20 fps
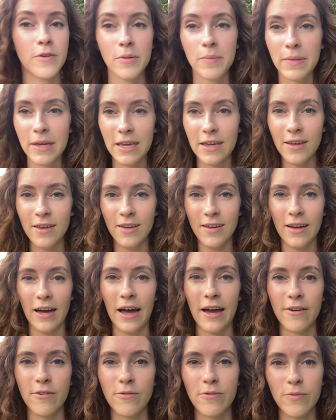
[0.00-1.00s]
me,
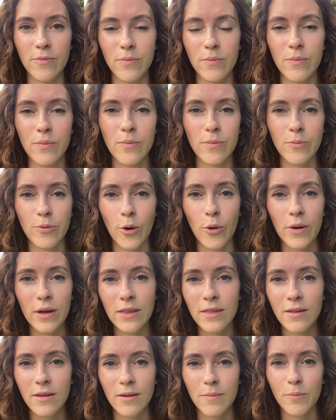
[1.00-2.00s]
I've
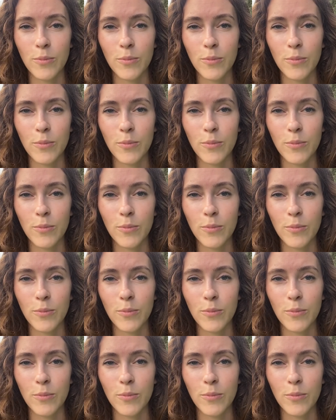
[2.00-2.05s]
broken